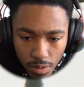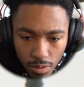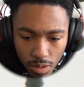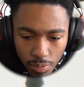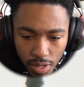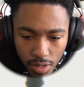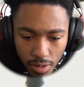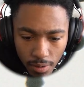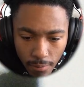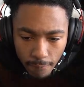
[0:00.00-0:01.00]
Keep playing.
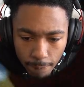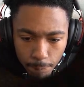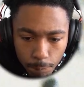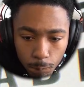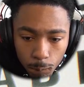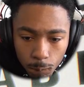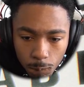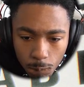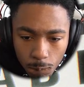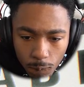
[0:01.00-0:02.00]

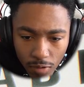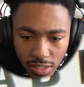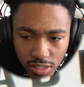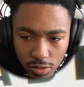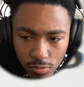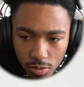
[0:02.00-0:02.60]
I see you.